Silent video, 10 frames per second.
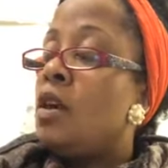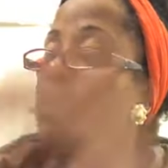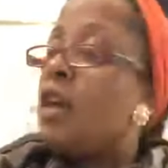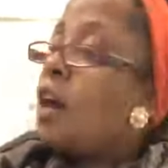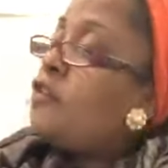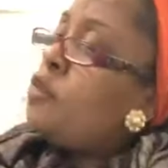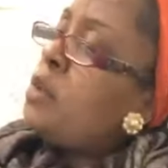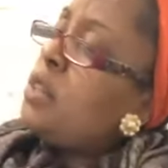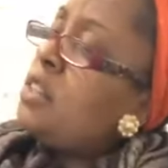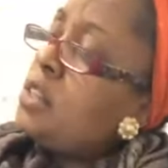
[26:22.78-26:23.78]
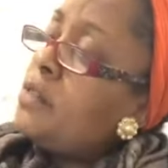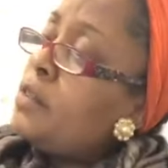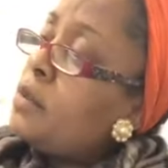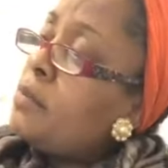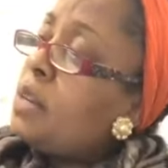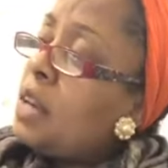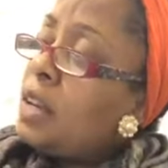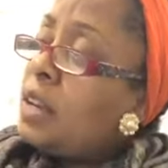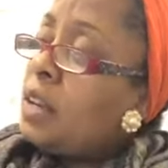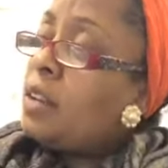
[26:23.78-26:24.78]
if you've been listening from the
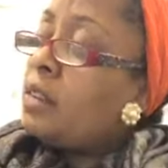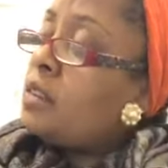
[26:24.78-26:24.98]
beginning,